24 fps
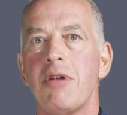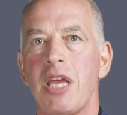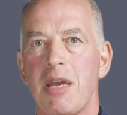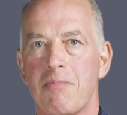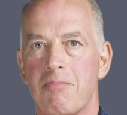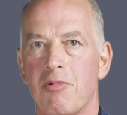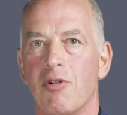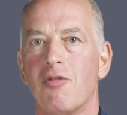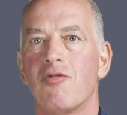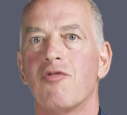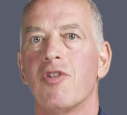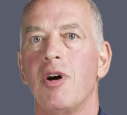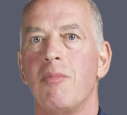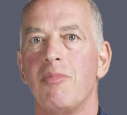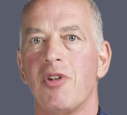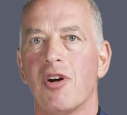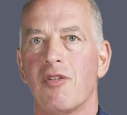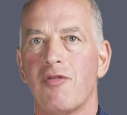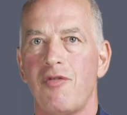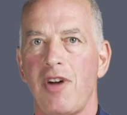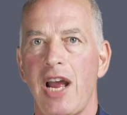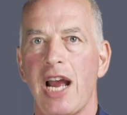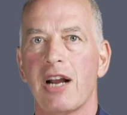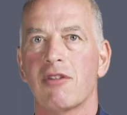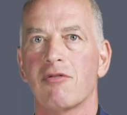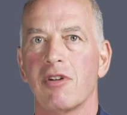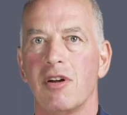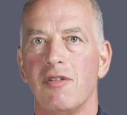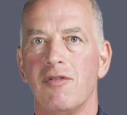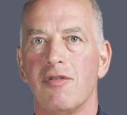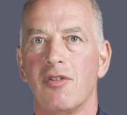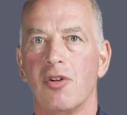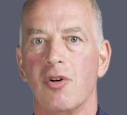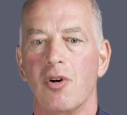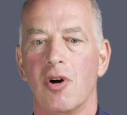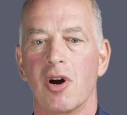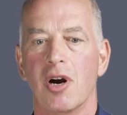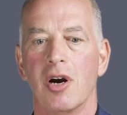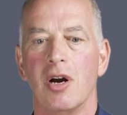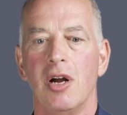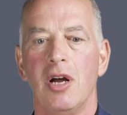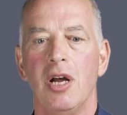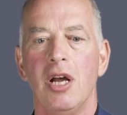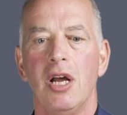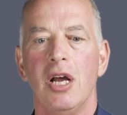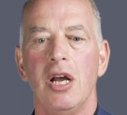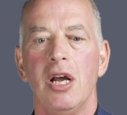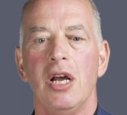people from their factory floor.
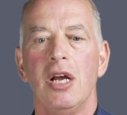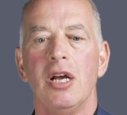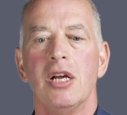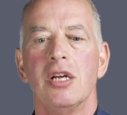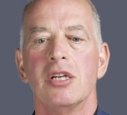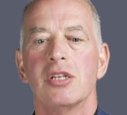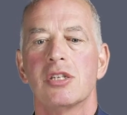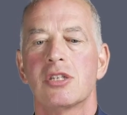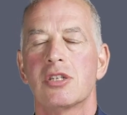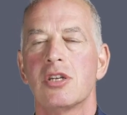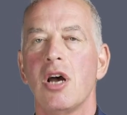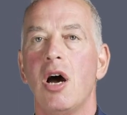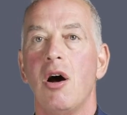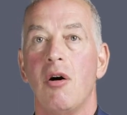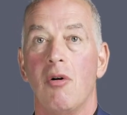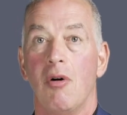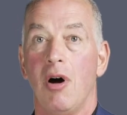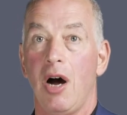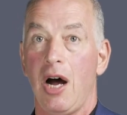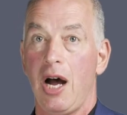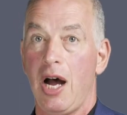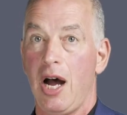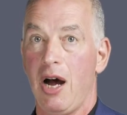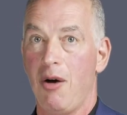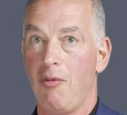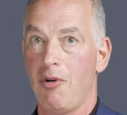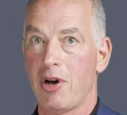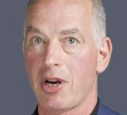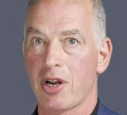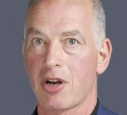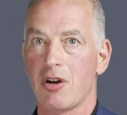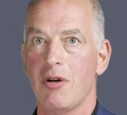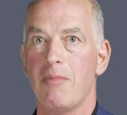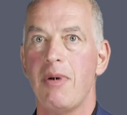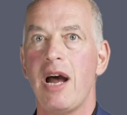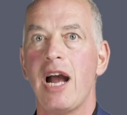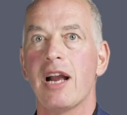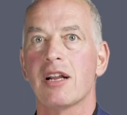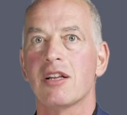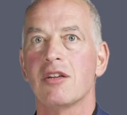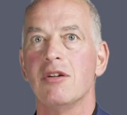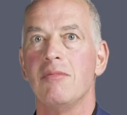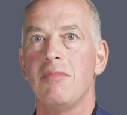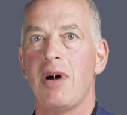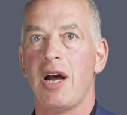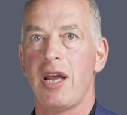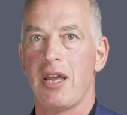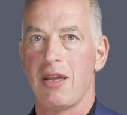So I want to go back
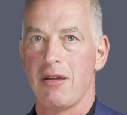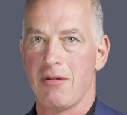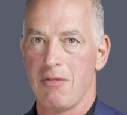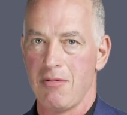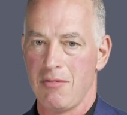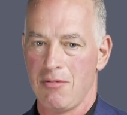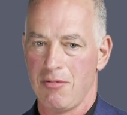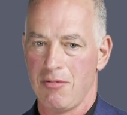to my